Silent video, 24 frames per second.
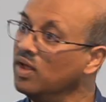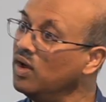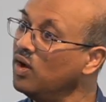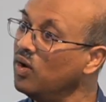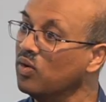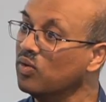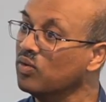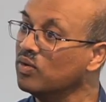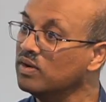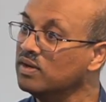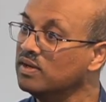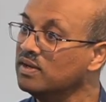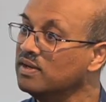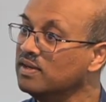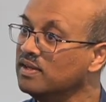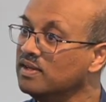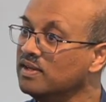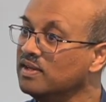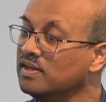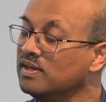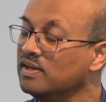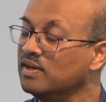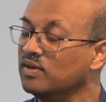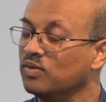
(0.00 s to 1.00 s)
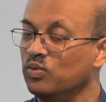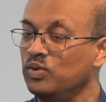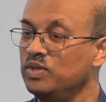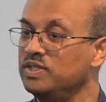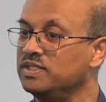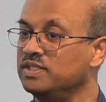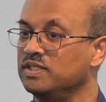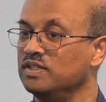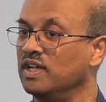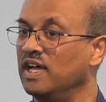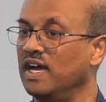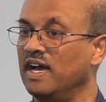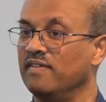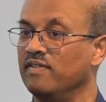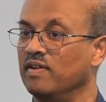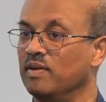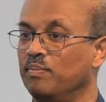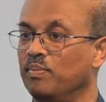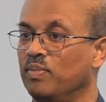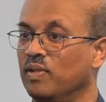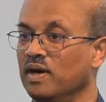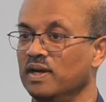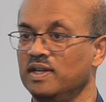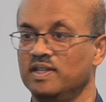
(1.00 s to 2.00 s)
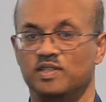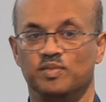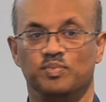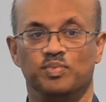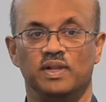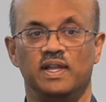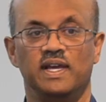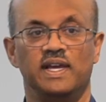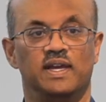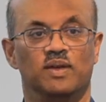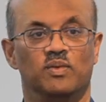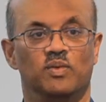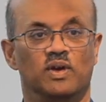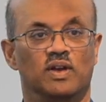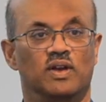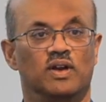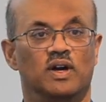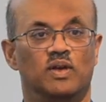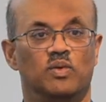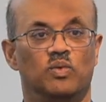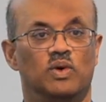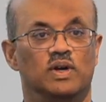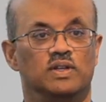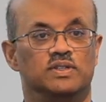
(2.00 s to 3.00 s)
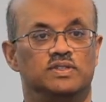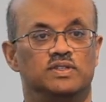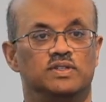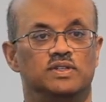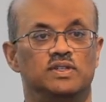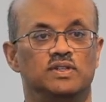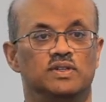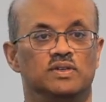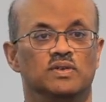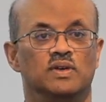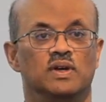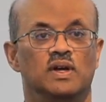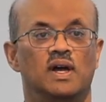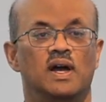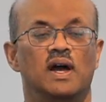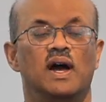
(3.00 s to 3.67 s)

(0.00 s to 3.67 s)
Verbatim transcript: No. We still have a part to play in what God wants to do.